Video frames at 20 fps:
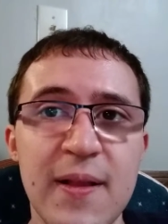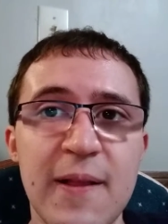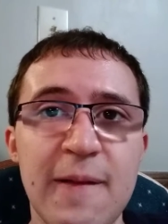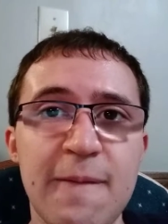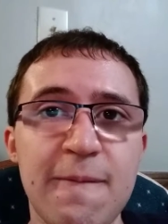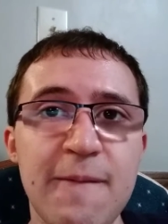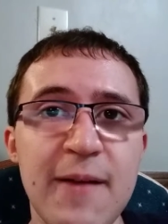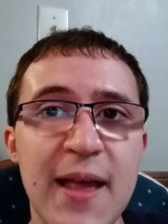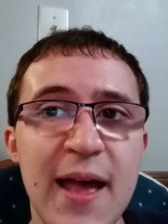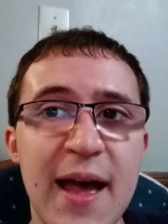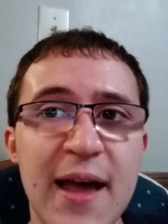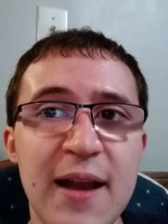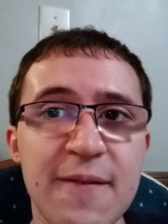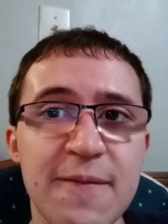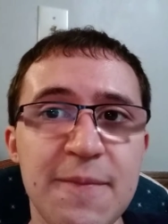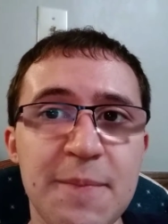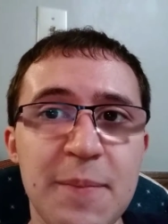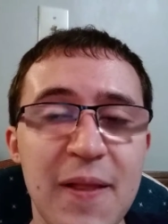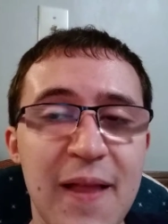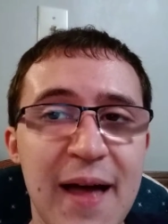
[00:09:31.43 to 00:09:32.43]
we had a
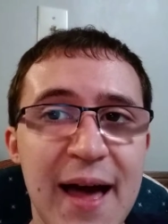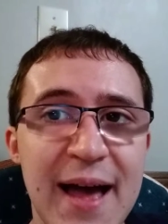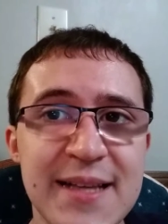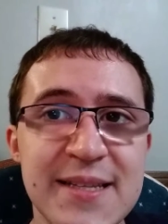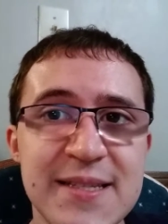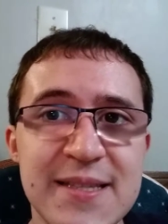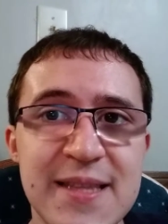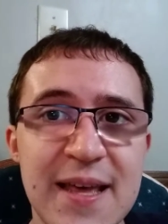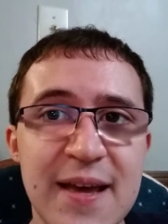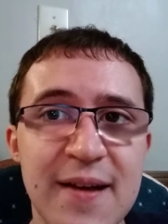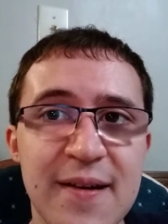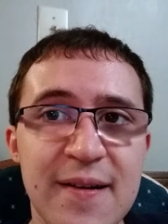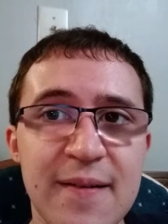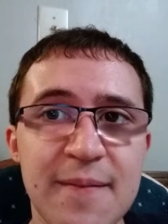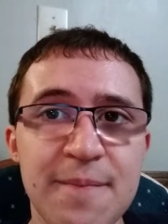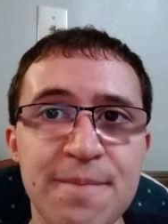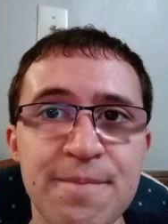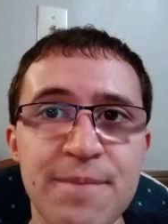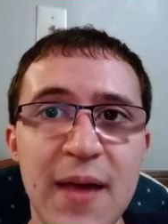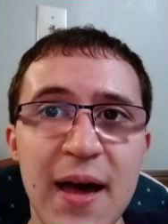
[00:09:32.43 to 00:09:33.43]
blast there.
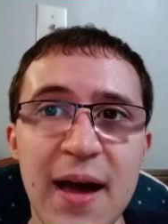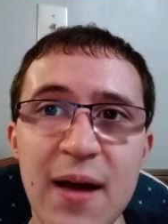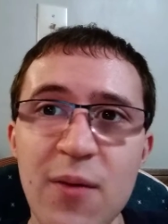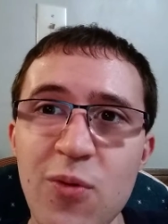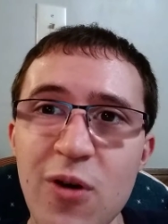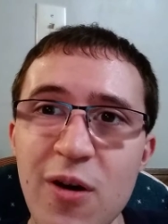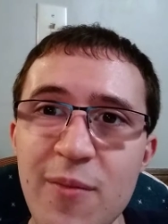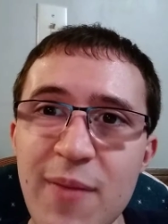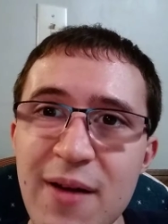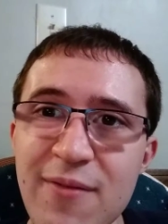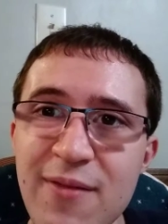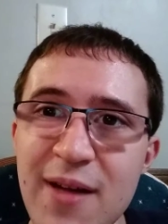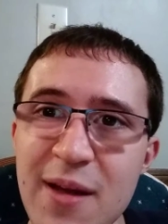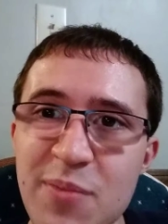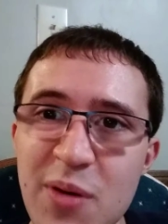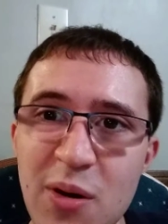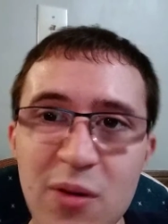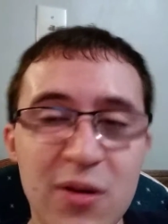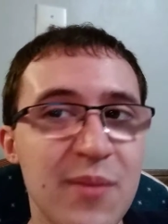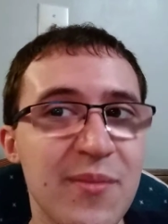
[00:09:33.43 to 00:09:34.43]
I wore my red
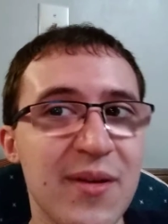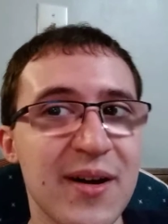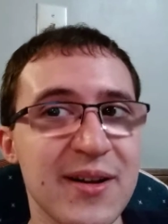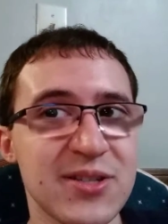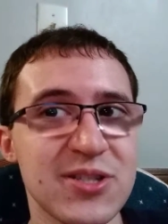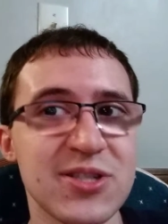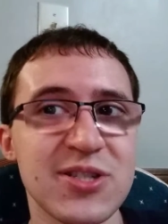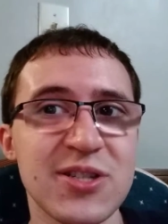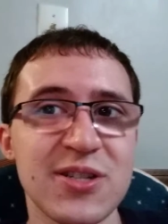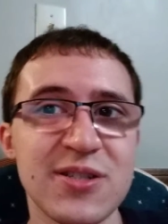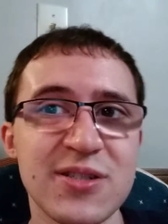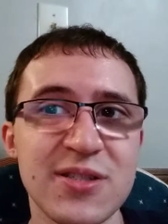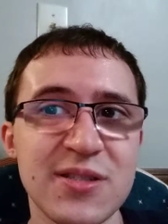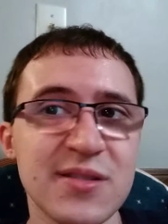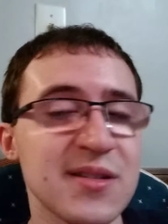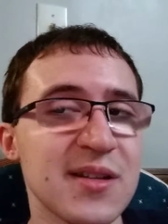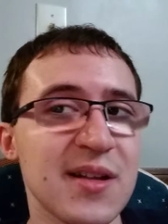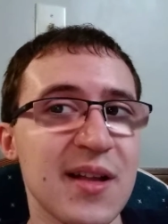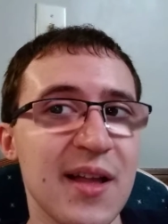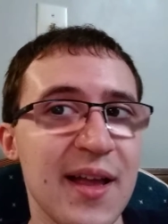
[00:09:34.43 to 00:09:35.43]
Pokemon shirt,
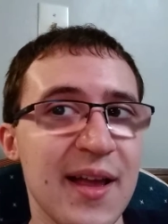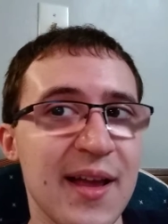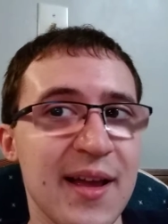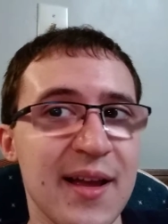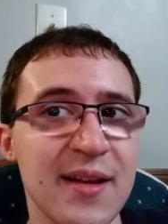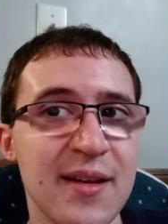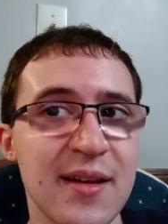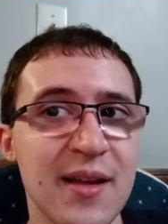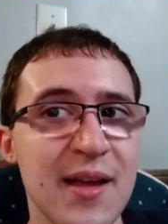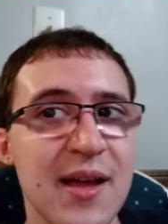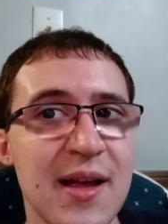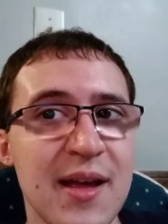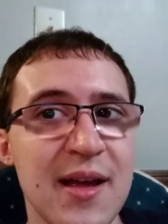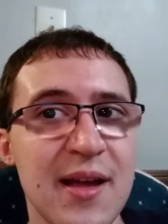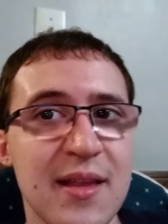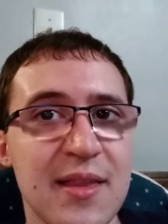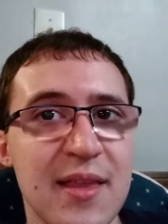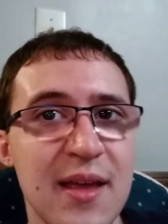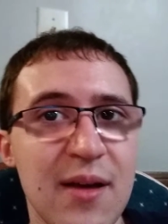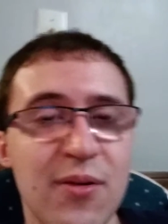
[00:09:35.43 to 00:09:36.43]
and
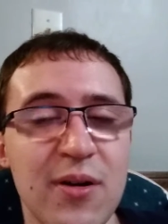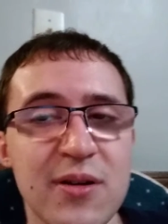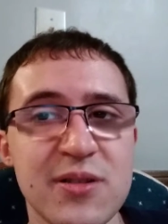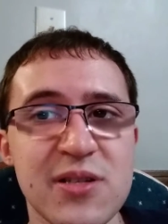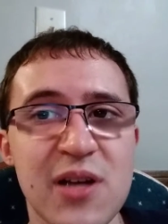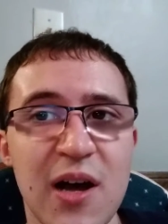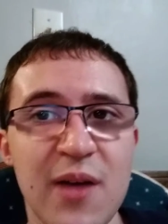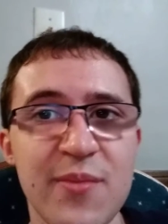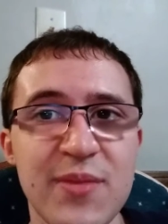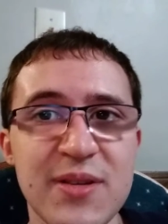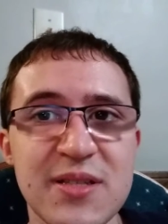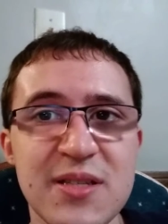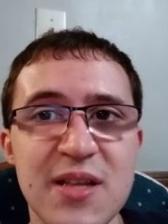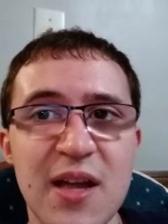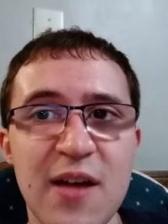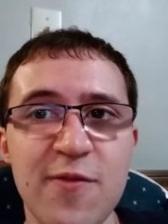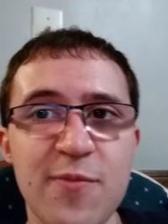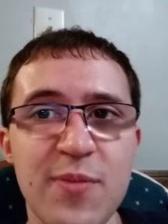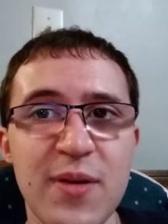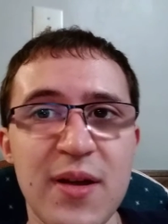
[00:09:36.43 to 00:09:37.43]
they wear Thomas
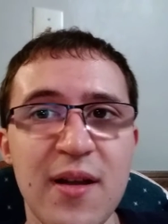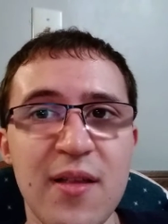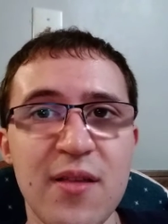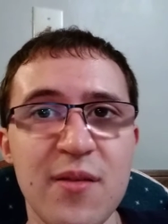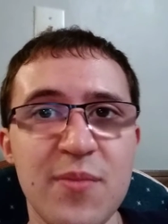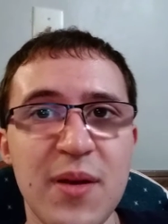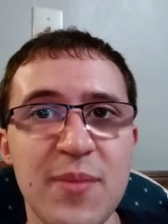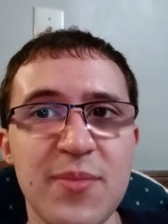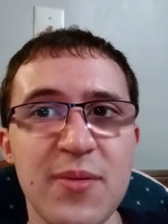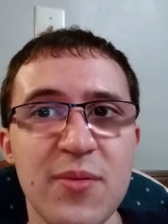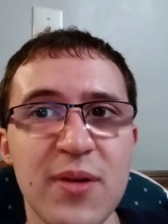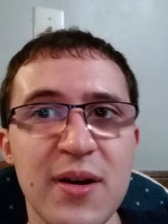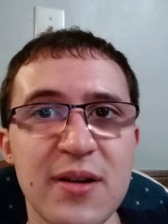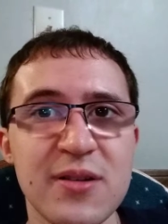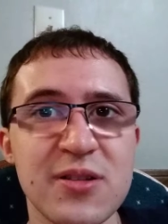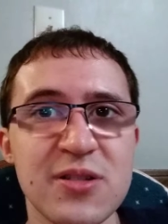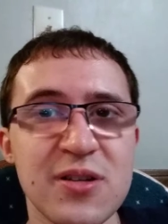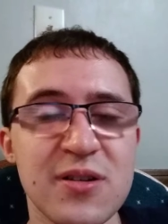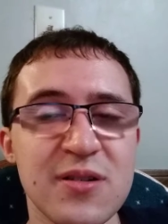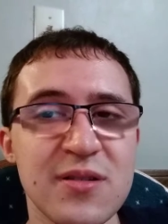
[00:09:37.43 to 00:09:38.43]
stuff, but other people wear
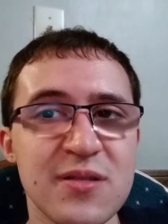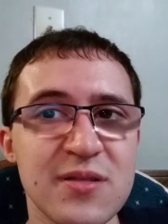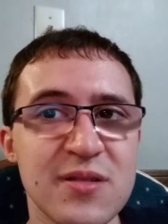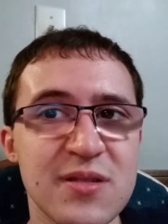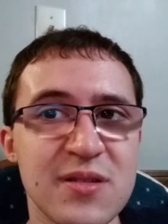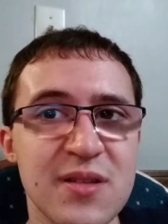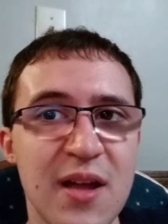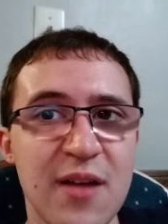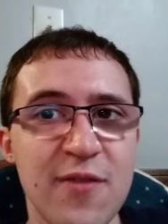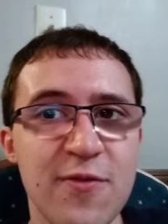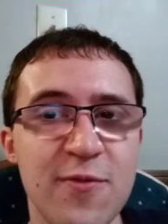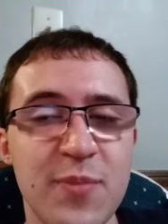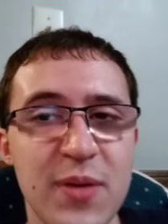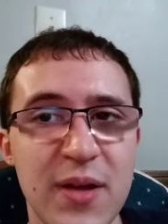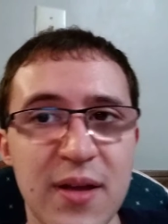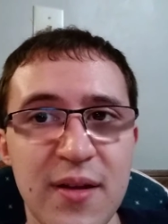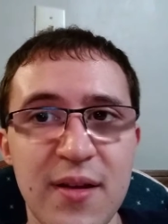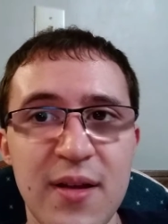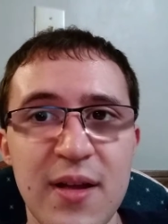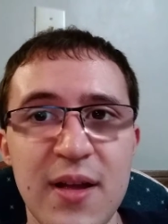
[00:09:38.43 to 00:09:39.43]
certain stuff.
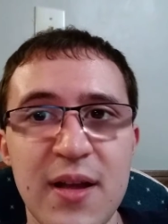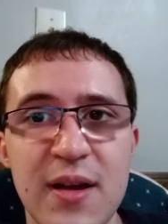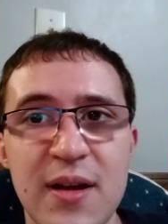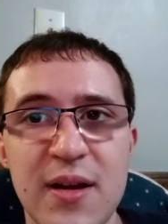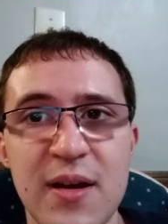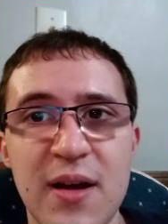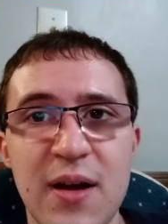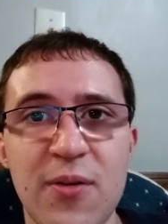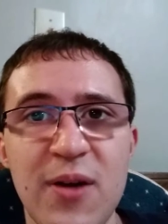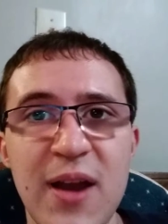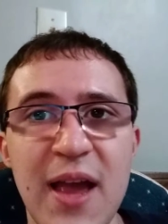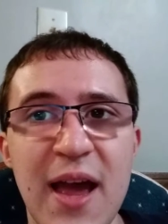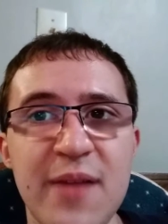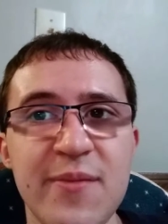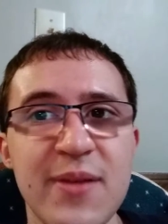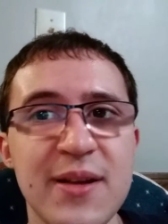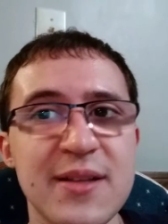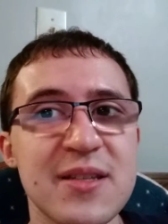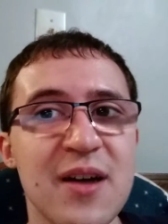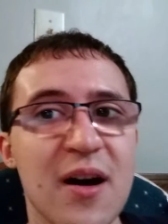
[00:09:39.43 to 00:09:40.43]
But we had
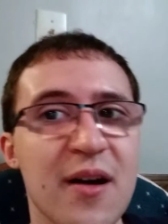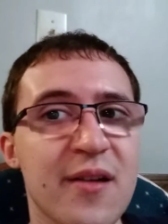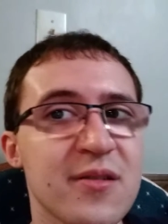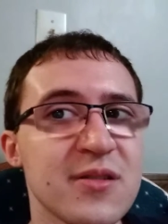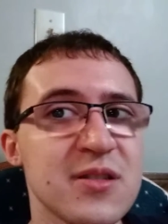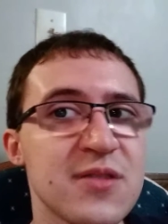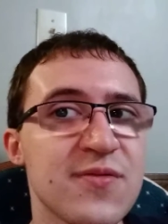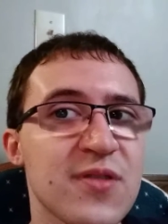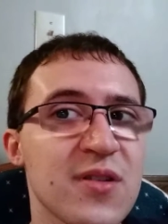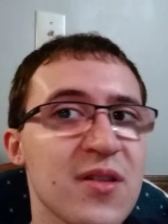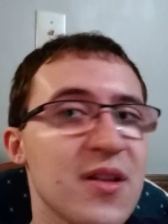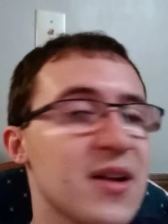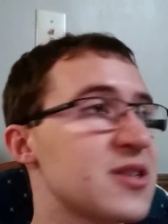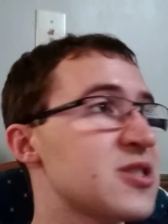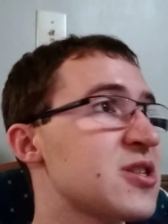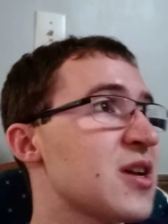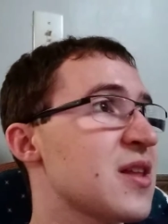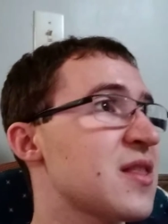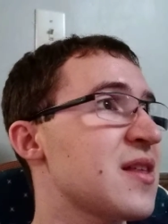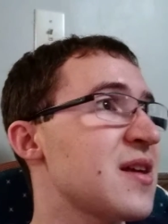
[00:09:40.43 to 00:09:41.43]
McDonald's for
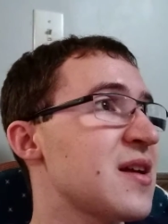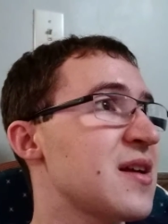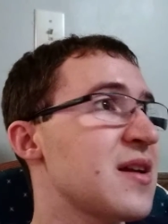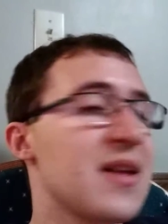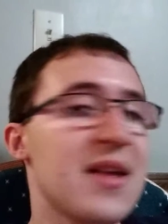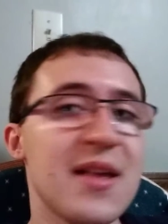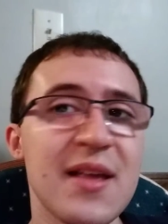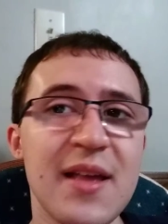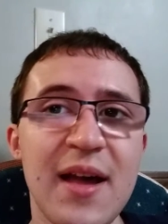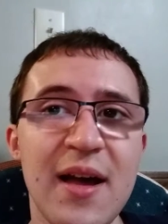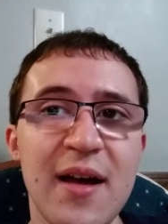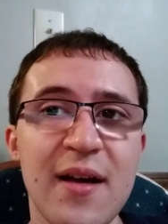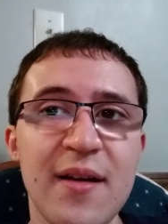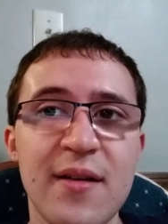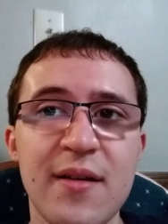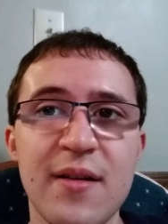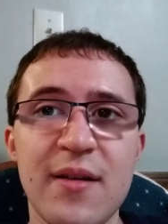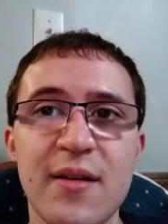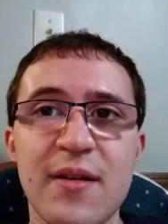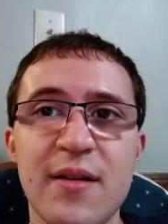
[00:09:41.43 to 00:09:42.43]
lunch, I think, yeah.
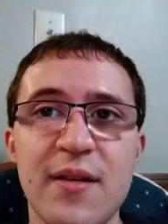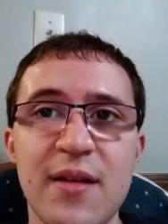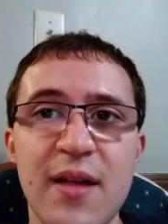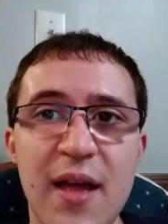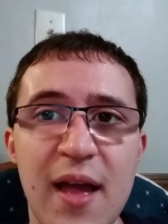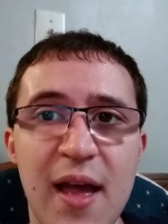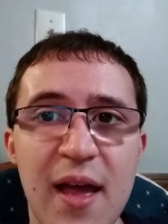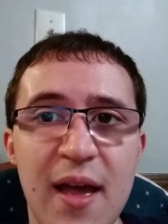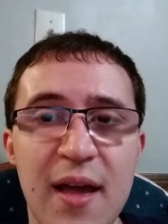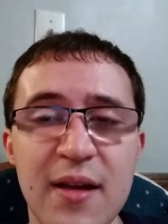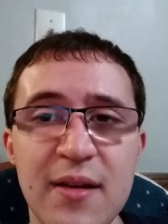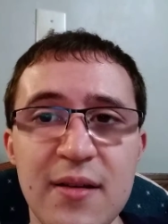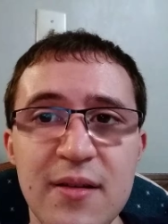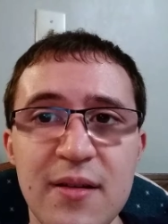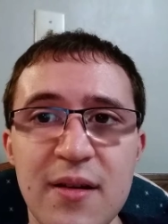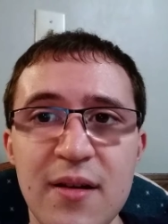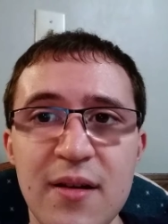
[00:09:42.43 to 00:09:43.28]
And